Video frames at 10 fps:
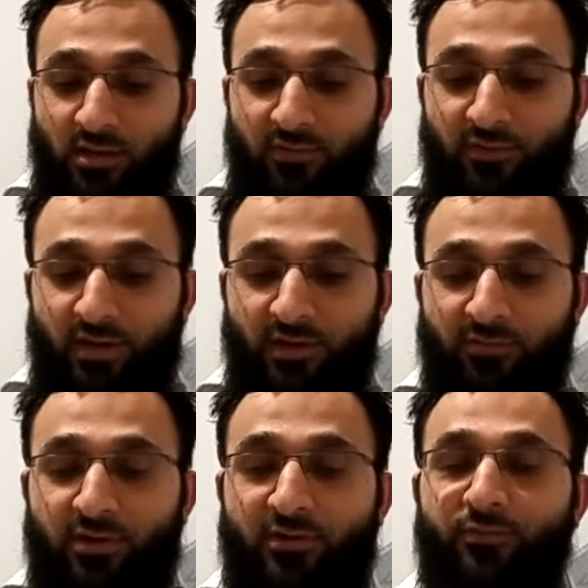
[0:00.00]
we have
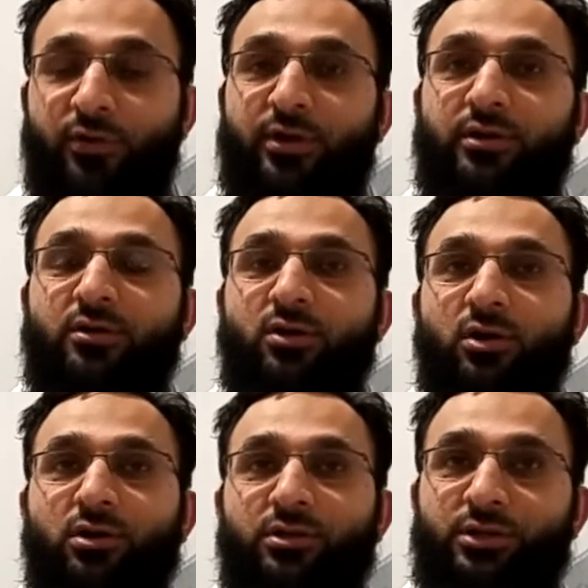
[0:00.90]
a word
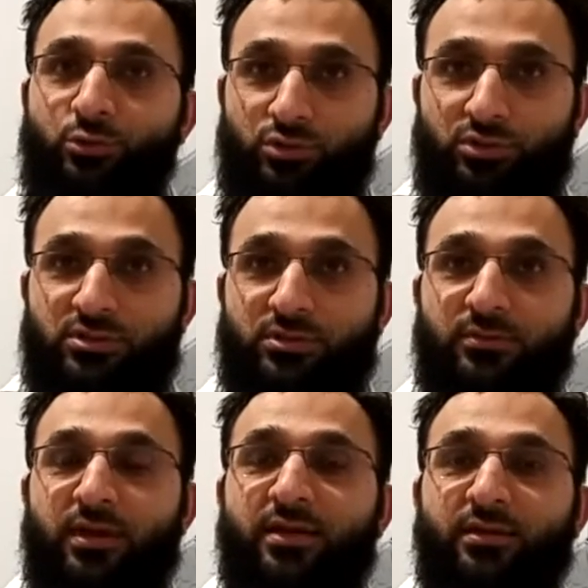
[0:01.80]
called deuce
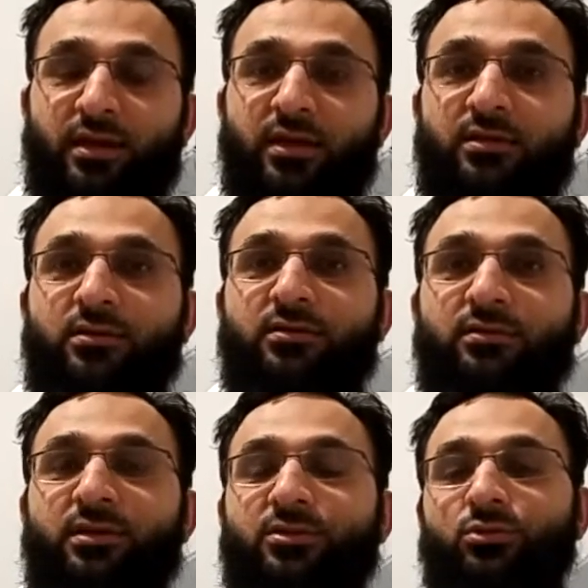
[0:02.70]
at the end.
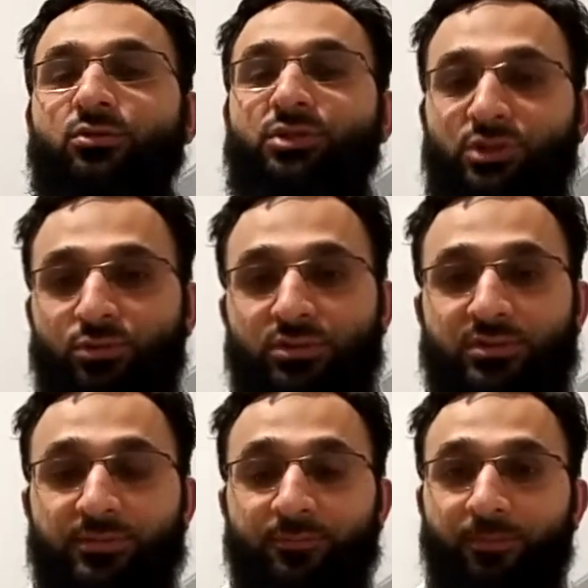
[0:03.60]
They do
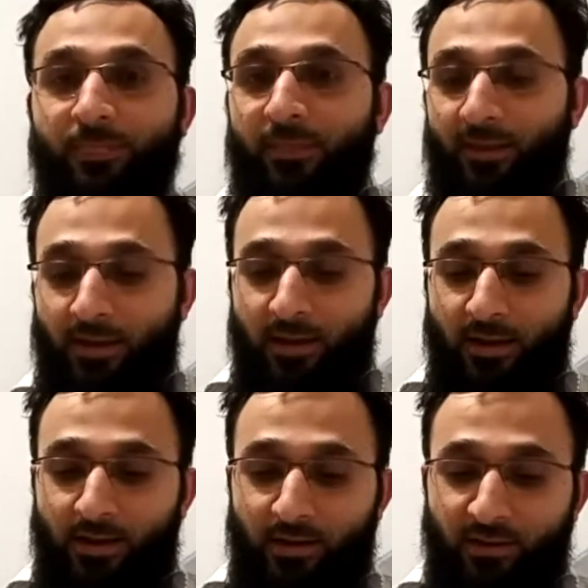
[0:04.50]
deuce
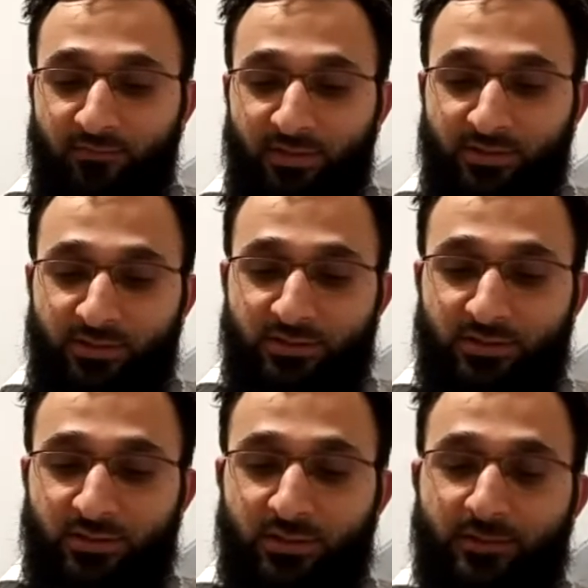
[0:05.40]
when it's
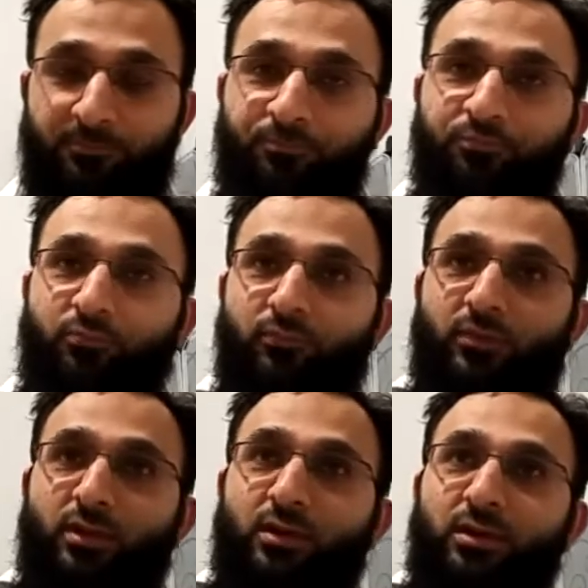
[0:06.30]

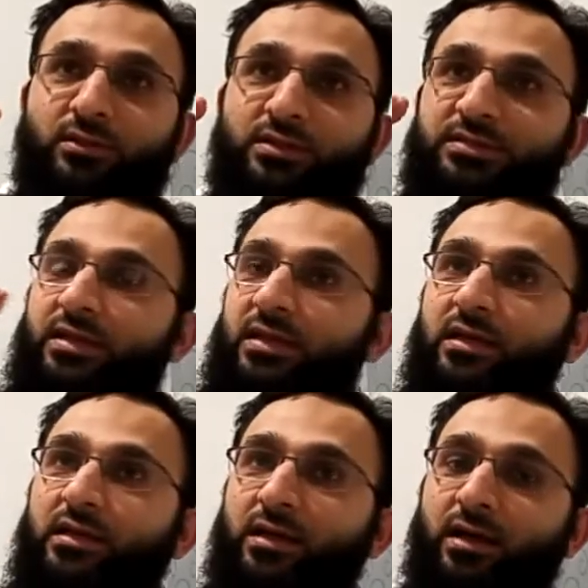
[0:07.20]
the
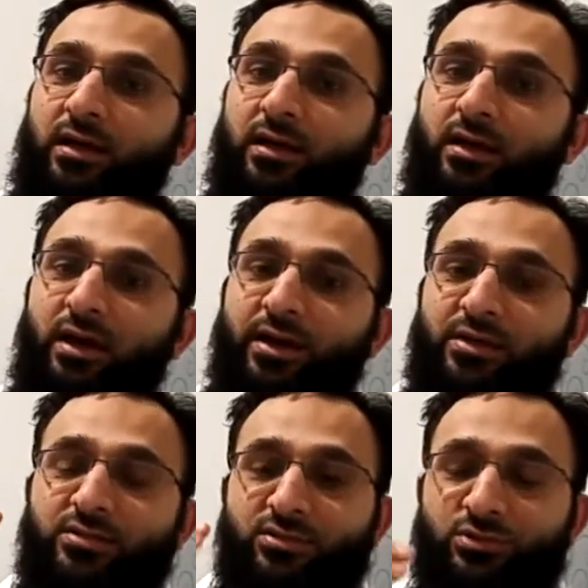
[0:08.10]
second
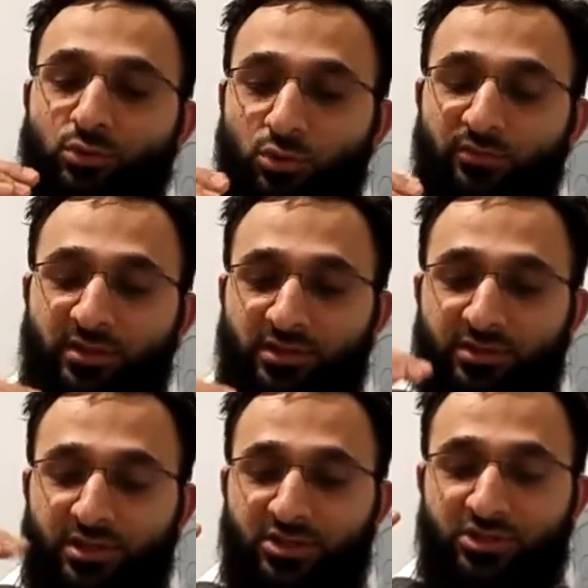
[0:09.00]
highest score, when they
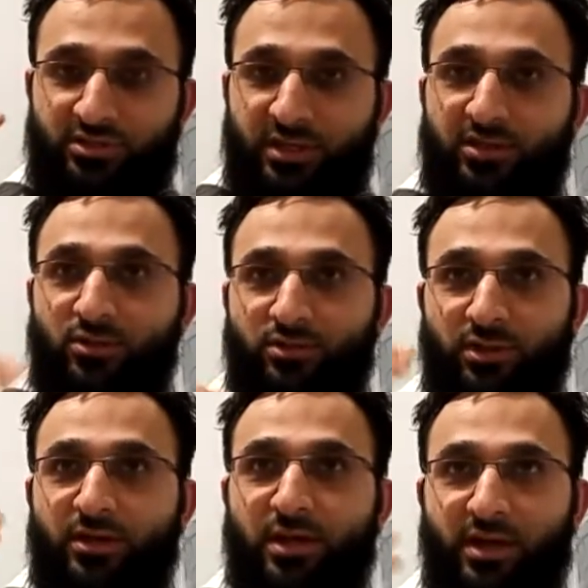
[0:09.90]
reach second or
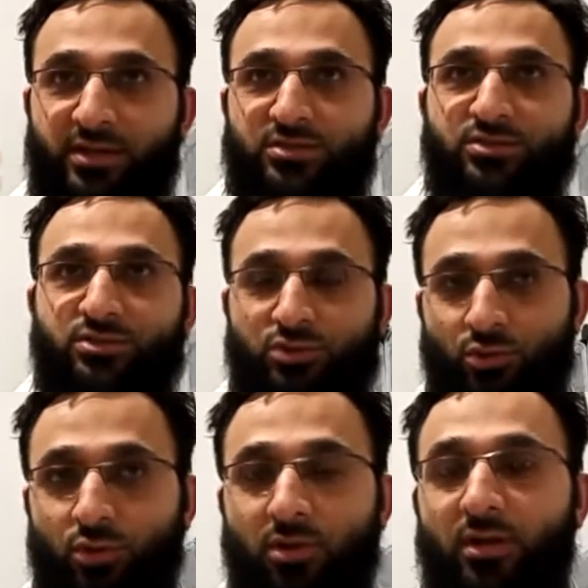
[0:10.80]
third highest
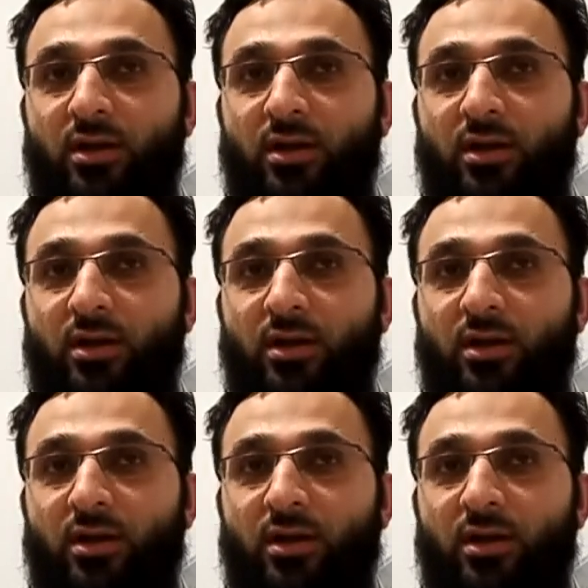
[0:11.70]
score.